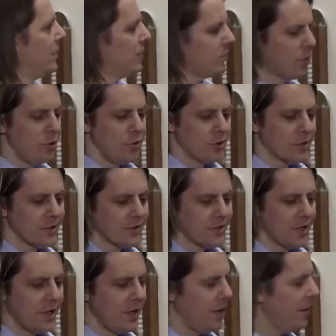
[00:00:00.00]
So you can
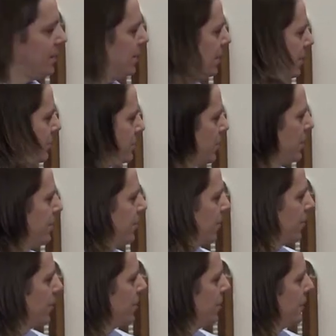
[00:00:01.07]
say, I'm going to start
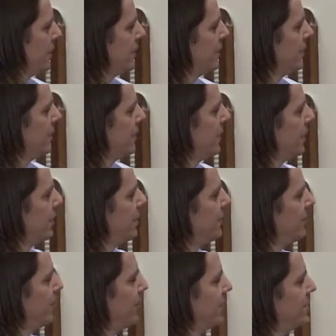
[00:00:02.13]
here. And
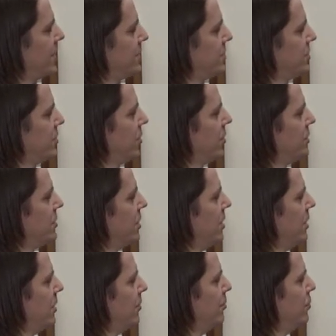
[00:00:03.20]
if I'm a test charge
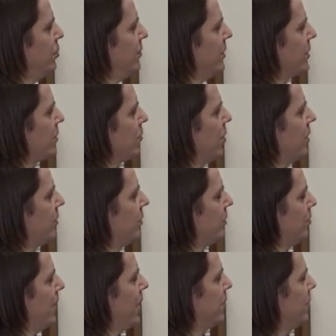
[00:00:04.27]
moving across
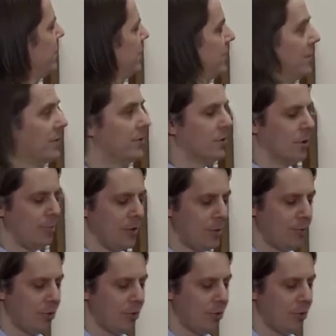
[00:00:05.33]
this battery, that's going to be